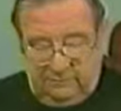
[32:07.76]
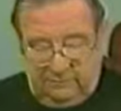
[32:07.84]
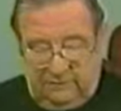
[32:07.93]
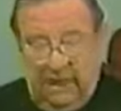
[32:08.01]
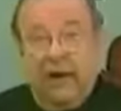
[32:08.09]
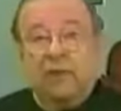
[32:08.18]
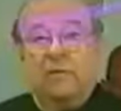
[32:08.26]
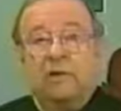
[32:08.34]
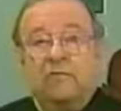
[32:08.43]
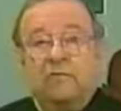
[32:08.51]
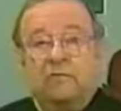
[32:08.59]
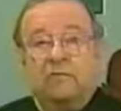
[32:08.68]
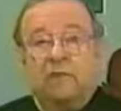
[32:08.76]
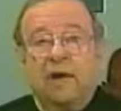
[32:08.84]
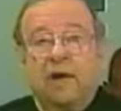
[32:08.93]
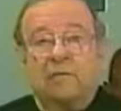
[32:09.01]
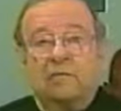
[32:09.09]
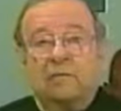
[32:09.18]
lotteries and for
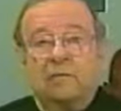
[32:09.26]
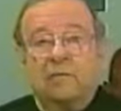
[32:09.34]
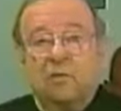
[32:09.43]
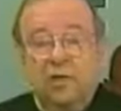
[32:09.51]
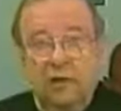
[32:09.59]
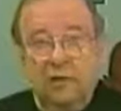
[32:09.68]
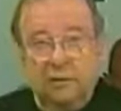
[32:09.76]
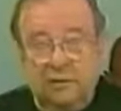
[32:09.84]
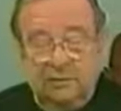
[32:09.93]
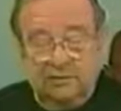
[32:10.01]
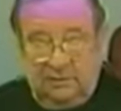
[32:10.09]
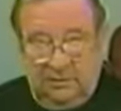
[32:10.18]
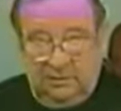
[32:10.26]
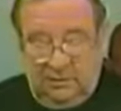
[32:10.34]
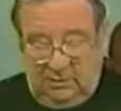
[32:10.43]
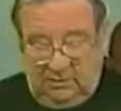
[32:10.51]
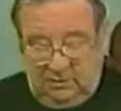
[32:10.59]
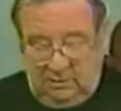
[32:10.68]
having the Mohegan
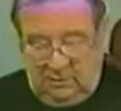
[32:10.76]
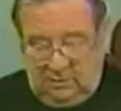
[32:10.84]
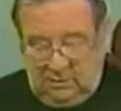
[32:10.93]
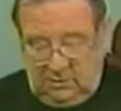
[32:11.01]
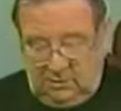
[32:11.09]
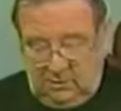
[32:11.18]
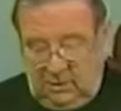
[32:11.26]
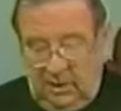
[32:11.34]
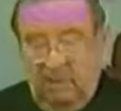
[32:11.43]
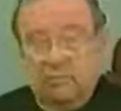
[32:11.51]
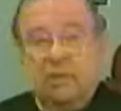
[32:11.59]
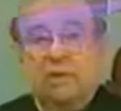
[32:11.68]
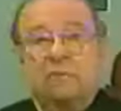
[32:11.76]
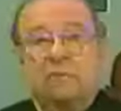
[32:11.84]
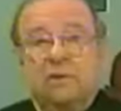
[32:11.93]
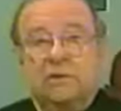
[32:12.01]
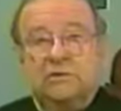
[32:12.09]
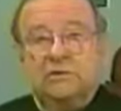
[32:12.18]
uh, gambling
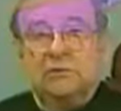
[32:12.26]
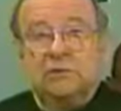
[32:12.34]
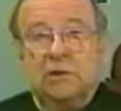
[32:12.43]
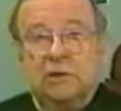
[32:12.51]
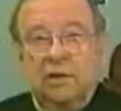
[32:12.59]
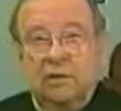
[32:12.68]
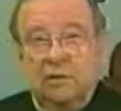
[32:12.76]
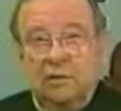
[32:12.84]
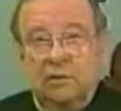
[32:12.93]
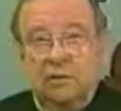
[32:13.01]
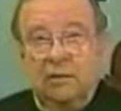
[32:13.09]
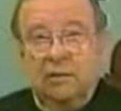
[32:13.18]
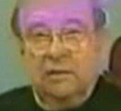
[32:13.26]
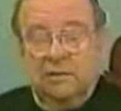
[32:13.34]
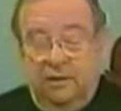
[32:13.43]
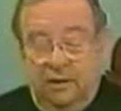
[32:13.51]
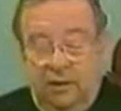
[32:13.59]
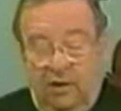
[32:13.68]
places,
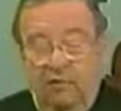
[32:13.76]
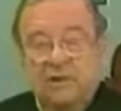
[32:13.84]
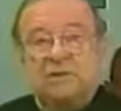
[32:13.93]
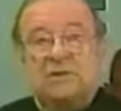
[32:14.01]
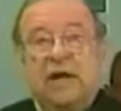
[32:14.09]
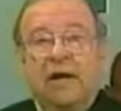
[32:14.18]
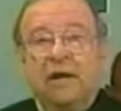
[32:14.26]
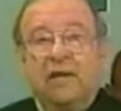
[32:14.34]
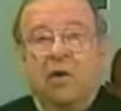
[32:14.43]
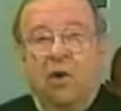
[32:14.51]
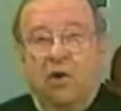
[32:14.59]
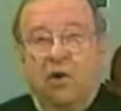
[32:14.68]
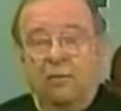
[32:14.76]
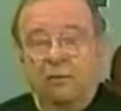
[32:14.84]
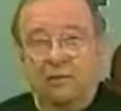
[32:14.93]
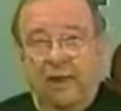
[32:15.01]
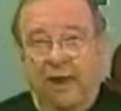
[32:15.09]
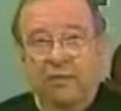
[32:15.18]
they always cited all the
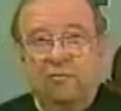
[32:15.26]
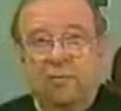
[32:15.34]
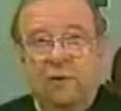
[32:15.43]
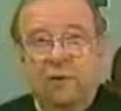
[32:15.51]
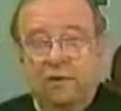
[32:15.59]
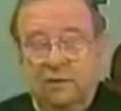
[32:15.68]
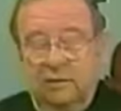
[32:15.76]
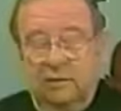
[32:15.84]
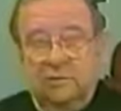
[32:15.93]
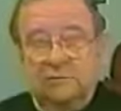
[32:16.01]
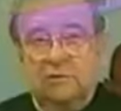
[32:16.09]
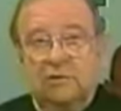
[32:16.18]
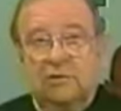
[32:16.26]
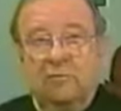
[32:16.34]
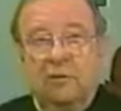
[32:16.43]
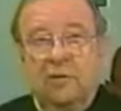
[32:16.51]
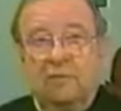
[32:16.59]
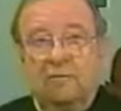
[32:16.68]
tax money that was going to
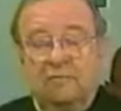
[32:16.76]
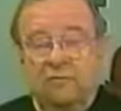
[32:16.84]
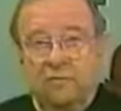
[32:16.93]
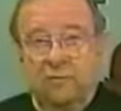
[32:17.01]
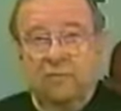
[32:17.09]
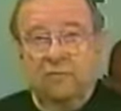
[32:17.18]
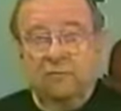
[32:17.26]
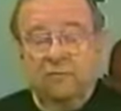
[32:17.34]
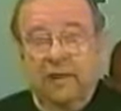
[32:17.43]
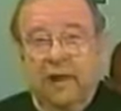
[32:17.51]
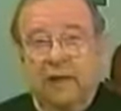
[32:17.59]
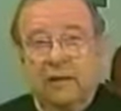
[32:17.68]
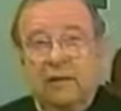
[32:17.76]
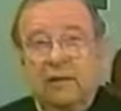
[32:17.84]
come in from, from that